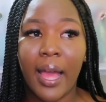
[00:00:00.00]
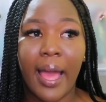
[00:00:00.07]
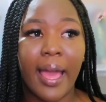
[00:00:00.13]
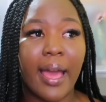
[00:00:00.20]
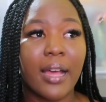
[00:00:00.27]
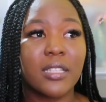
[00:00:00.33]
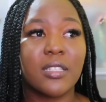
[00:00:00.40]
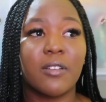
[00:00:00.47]

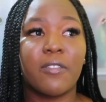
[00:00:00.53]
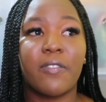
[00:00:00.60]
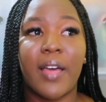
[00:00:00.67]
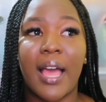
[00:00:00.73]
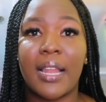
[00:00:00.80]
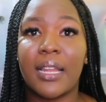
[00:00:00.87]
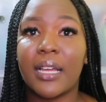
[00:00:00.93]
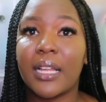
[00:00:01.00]
I had to
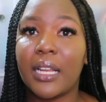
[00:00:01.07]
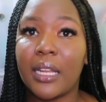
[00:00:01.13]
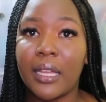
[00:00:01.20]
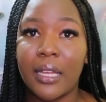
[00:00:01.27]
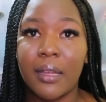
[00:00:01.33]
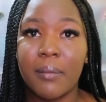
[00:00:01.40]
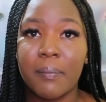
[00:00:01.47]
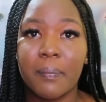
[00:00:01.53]
file a
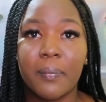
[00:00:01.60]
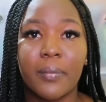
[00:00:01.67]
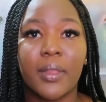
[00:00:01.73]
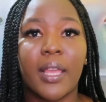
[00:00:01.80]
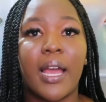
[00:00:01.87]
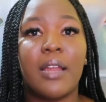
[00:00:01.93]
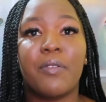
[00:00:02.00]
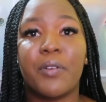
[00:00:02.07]
claim,
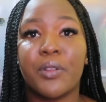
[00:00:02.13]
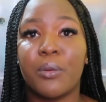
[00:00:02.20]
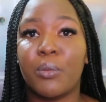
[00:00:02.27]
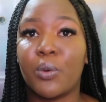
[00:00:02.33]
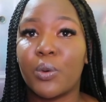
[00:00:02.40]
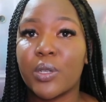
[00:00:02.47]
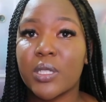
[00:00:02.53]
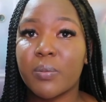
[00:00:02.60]
and for the
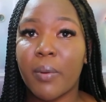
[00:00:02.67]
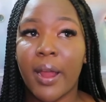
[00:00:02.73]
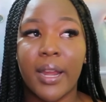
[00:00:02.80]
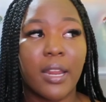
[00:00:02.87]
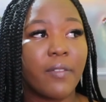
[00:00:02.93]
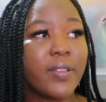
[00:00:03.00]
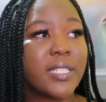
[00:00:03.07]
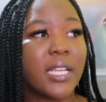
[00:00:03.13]
most
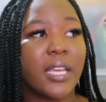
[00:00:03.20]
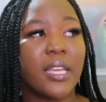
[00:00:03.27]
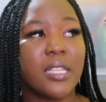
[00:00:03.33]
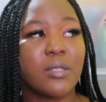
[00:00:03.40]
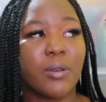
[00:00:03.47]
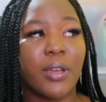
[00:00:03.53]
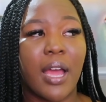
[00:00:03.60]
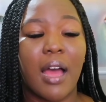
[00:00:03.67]
part, if it's a
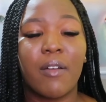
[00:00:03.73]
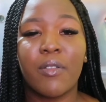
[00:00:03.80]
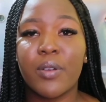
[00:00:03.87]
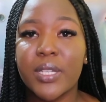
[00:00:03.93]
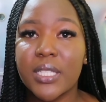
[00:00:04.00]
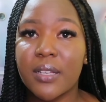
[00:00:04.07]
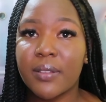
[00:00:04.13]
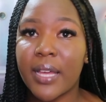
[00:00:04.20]
case where you haven't
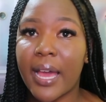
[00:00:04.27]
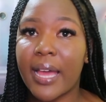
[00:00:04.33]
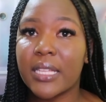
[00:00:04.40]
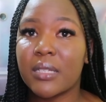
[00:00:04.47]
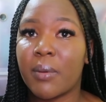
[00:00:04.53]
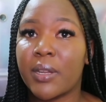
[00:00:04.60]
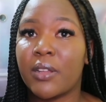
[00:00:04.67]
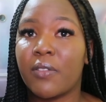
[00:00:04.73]
received the
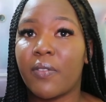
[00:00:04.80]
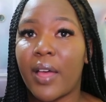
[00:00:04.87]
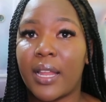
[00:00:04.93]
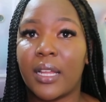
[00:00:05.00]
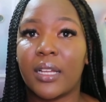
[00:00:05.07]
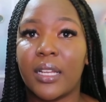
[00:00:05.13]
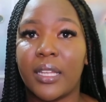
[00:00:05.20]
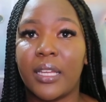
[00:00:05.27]
item and you
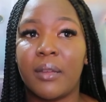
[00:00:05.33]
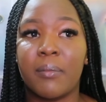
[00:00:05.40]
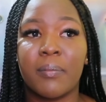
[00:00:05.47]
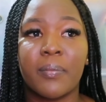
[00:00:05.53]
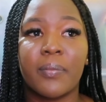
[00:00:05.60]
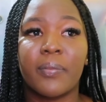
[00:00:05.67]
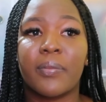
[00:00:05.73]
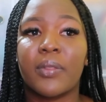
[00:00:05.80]
file a
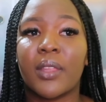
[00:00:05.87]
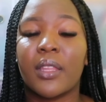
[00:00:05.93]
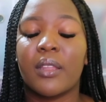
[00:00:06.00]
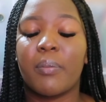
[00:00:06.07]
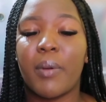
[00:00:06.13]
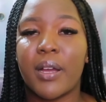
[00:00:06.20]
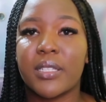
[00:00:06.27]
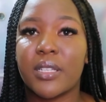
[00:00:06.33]
claim,
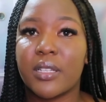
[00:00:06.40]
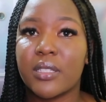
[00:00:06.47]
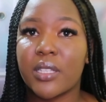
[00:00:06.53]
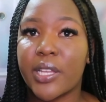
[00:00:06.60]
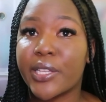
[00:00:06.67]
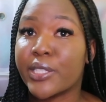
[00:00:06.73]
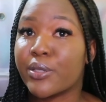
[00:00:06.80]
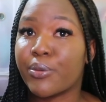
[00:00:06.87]
the process
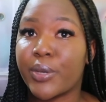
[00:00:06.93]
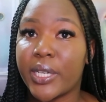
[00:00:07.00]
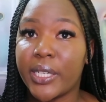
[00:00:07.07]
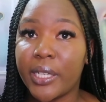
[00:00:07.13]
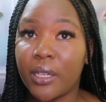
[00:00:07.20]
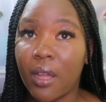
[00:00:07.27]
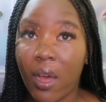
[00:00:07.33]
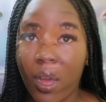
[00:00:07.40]
is
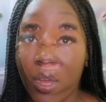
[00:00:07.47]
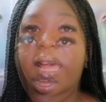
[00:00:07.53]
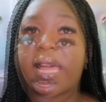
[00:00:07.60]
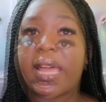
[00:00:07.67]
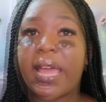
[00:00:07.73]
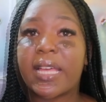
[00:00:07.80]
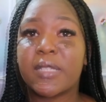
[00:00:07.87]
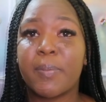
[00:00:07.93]
really
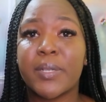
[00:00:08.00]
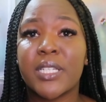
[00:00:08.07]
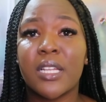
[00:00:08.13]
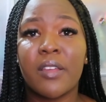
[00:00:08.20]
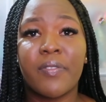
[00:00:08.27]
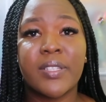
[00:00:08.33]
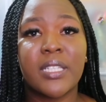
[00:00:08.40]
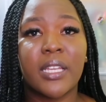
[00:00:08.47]
long,
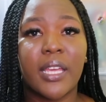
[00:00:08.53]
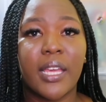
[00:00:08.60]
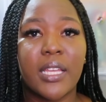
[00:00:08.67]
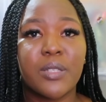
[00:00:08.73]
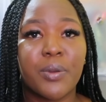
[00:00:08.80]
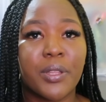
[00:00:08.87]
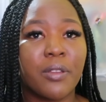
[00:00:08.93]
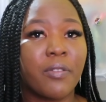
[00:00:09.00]
especially if it's a
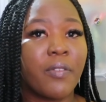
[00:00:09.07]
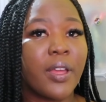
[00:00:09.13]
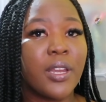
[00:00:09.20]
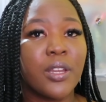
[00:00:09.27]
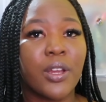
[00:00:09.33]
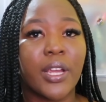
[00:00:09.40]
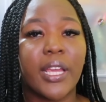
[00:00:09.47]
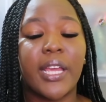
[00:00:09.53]
case where the
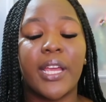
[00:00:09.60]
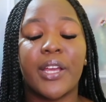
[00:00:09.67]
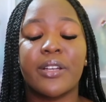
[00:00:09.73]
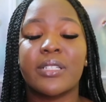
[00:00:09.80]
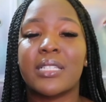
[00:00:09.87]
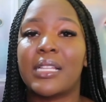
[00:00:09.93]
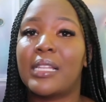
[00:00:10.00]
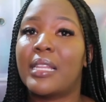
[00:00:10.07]
vendor
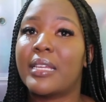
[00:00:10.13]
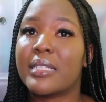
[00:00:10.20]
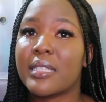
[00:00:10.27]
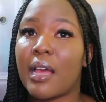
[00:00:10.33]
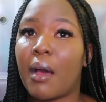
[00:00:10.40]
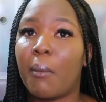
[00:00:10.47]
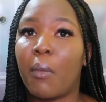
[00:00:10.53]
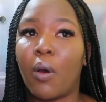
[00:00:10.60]
cares
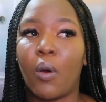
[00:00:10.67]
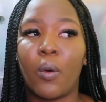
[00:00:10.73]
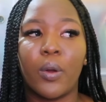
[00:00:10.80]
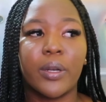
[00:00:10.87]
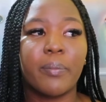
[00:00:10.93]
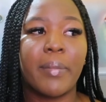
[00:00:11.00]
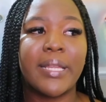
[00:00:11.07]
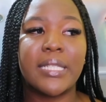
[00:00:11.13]
less
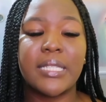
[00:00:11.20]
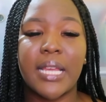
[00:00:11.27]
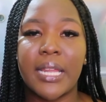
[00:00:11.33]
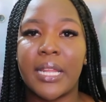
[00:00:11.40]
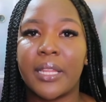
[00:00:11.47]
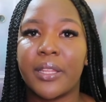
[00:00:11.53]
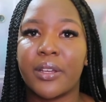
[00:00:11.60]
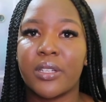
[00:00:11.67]
about
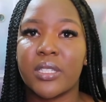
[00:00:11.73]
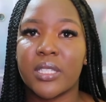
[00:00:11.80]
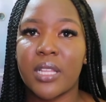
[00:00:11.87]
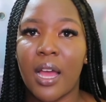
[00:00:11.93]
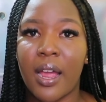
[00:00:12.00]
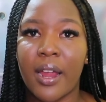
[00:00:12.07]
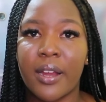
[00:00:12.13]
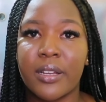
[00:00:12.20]
maintaining their
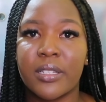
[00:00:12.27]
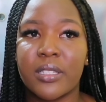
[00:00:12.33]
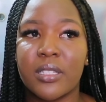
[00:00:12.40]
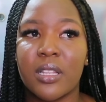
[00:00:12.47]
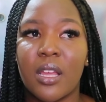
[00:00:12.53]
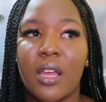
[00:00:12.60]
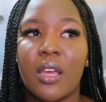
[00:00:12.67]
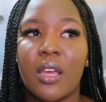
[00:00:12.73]
stars,
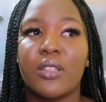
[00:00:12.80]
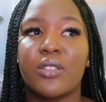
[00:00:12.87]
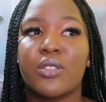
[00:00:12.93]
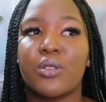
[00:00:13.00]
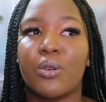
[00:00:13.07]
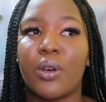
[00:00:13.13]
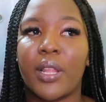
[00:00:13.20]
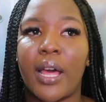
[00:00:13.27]

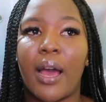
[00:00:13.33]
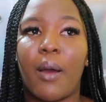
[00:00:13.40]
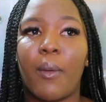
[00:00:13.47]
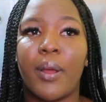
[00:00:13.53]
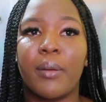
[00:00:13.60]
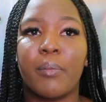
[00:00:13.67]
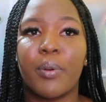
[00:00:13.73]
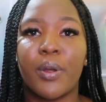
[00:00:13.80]
so
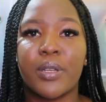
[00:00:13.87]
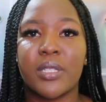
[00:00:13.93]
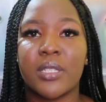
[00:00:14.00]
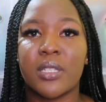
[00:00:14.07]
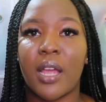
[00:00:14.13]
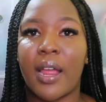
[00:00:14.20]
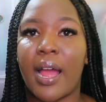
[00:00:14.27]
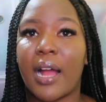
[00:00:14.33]
that when
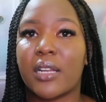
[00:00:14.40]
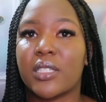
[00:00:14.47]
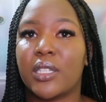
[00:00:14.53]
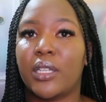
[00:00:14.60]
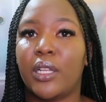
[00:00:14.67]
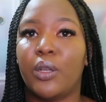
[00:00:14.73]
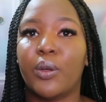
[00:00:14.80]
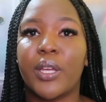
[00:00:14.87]
persons are
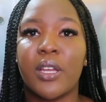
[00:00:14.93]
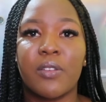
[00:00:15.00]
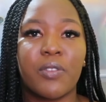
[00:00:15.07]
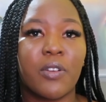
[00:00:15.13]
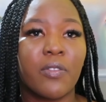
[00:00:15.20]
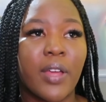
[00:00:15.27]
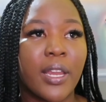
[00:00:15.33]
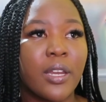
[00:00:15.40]
actually looking
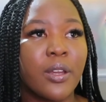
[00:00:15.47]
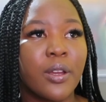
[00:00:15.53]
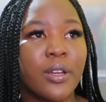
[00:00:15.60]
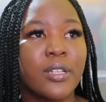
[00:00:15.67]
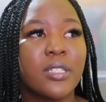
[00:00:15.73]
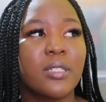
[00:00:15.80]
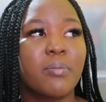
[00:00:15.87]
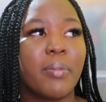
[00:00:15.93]
for
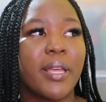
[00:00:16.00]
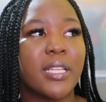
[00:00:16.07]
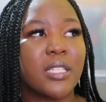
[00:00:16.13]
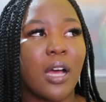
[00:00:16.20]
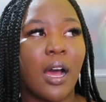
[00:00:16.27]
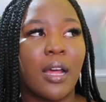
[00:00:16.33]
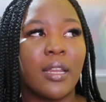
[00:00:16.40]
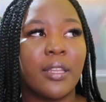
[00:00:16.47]
vendors
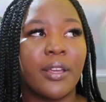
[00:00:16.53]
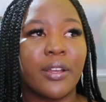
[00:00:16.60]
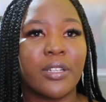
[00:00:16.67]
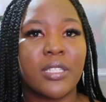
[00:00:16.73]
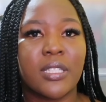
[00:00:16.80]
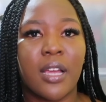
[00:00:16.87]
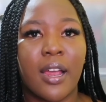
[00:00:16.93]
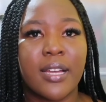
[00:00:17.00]
based on
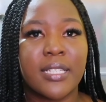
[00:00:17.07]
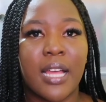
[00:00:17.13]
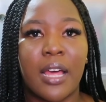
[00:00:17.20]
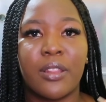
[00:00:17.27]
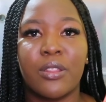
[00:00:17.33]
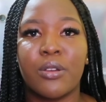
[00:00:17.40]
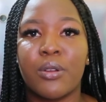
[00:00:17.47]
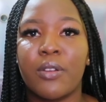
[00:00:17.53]
their stars
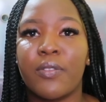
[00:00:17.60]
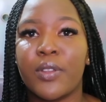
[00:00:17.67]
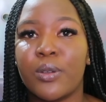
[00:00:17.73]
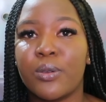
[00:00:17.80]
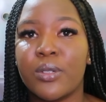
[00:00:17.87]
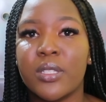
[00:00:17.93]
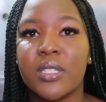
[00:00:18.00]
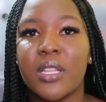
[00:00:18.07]
and the
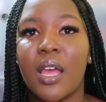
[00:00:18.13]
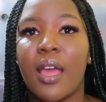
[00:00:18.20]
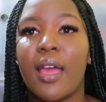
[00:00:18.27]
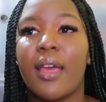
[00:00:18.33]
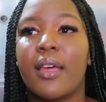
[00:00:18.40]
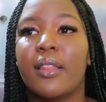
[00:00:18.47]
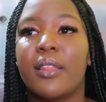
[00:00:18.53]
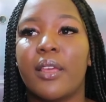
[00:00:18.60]
reviews,
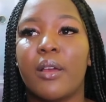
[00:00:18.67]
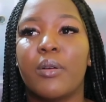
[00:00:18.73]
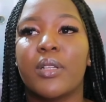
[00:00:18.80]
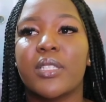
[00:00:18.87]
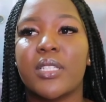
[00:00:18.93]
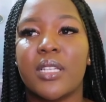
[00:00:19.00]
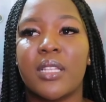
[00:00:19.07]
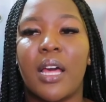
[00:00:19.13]
they
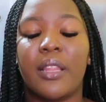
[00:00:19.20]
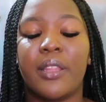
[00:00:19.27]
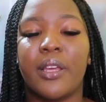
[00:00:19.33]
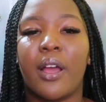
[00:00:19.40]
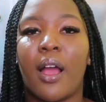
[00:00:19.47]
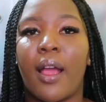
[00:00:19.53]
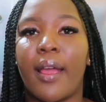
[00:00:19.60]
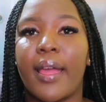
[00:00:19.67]
will see that
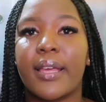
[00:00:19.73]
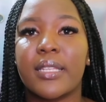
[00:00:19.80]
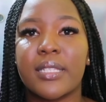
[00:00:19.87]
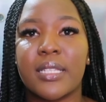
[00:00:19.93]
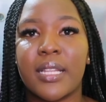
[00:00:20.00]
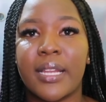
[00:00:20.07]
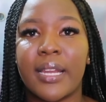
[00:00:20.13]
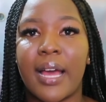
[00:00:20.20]
they are
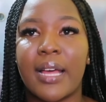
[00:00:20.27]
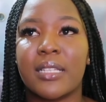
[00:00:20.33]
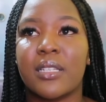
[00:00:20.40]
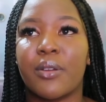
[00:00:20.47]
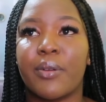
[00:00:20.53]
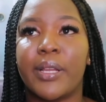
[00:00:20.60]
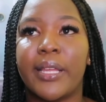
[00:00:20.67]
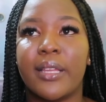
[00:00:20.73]
excellent
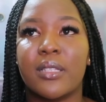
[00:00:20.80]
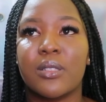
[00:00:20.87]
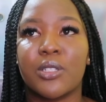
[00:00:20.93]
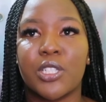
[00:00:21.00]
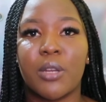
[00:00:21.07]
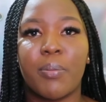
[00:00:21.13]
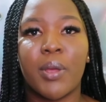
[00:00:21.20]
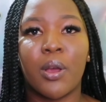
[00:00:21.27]
as it relates
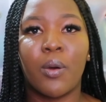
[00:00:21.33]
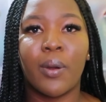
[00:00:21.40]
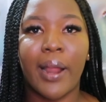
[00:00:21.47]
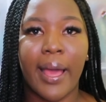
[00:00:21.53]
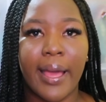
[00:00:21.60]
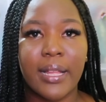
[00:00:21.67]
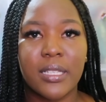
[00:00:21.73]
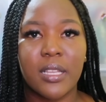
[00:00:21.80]
to shipping
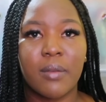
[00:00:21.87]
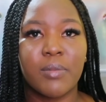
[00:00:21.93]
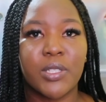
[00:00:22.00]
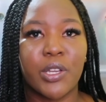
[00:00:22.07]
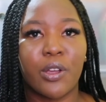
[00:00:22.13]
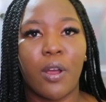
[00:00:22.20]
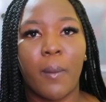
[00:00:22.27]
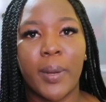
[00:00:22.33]
out
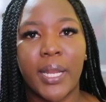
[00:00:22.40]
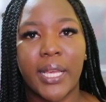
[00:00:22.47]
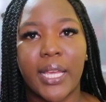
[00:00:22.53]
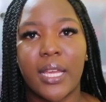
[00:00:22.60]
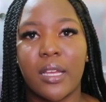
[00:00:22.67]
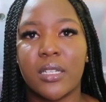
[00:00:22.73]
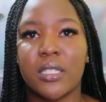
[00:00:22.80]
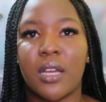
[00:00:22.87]
items, their
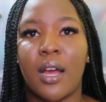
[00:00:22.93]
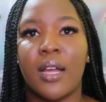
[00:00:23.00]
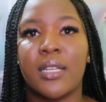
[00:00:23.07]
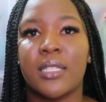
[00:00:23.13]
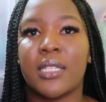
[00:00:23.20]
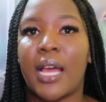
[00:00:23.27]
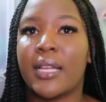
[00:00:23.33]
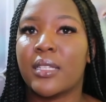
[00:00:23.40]

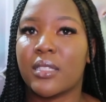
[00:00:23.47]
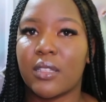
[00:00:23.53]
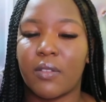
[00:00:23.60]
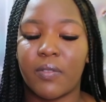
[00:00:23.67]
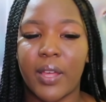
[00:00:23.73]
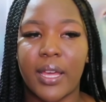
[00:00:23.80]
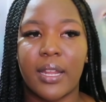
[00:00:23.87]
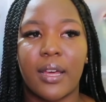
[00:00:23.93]
communications and
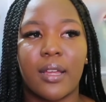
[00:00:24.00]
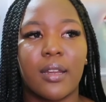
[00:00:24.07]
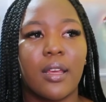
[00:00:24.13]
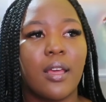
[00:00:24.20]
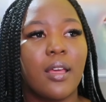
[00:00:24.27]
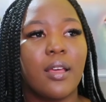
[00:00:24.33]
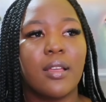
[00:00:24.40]
stuff like that.